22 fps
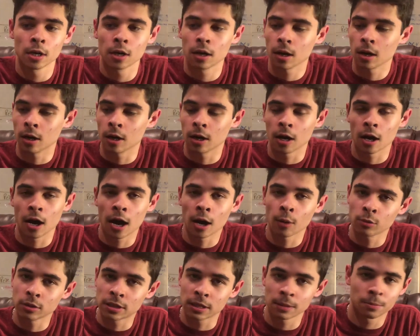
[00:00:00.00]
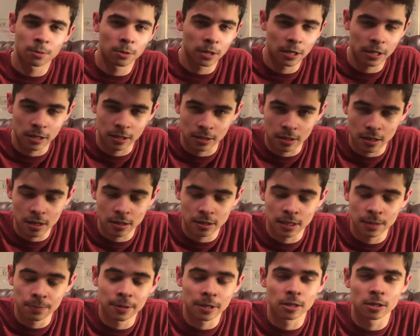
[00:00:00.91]
I would
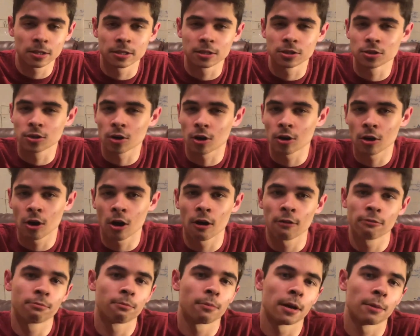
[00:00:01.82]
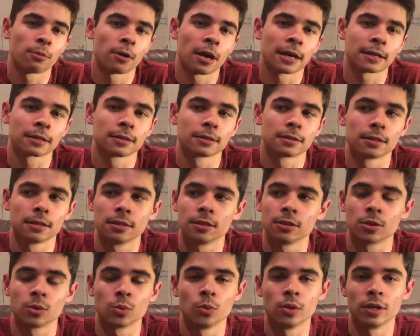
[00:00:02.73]
typically start off my
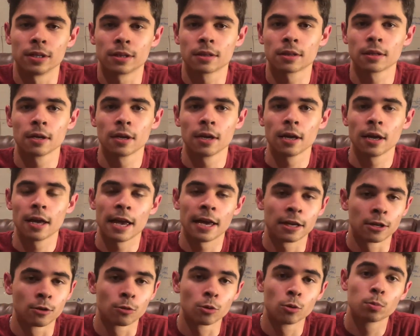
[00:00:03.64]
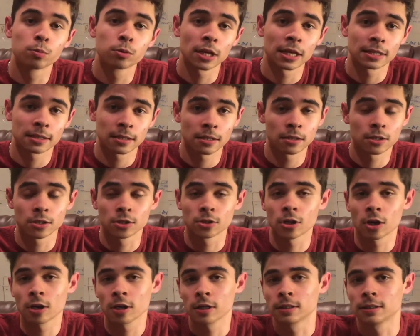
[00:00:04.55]
practices with a group lesson to
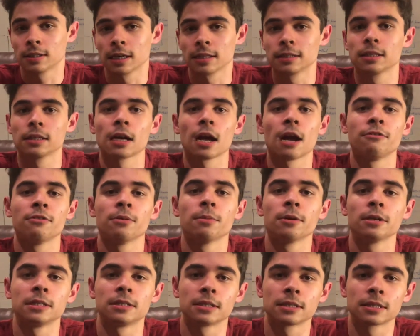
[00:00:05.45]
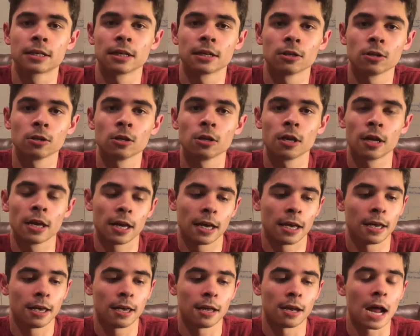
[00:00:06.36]
start assessing everybody's skill
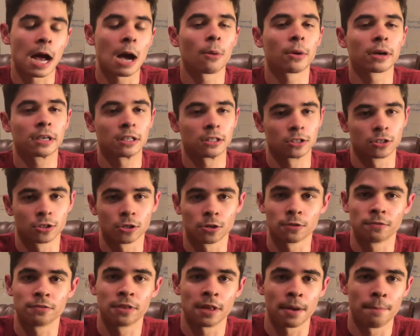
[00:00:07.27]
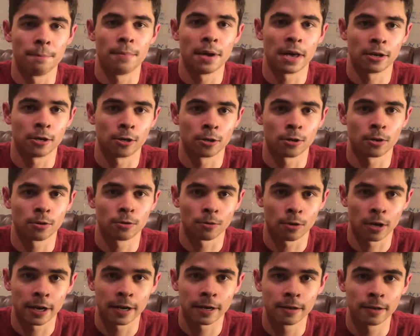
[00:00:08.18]
and how I can serve them better,
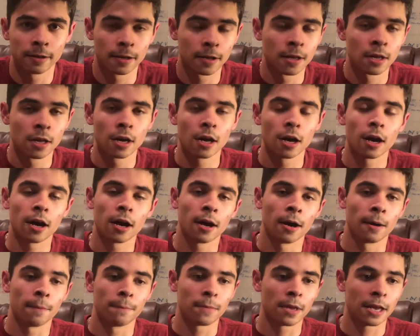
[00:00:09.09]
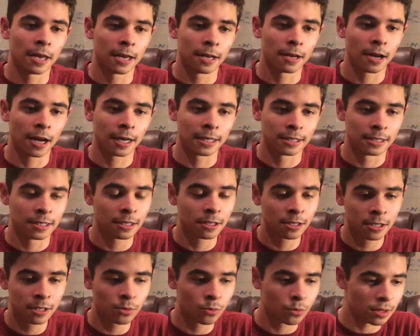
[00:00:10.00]
right? And
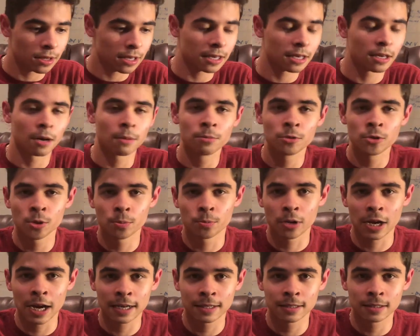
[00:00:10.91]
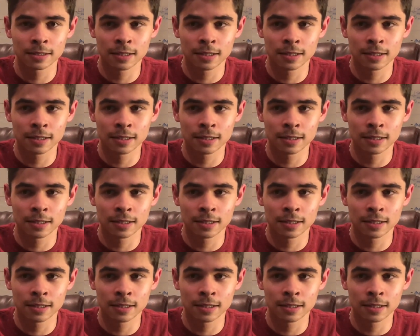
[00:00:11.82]
ideally, when they come to your practice,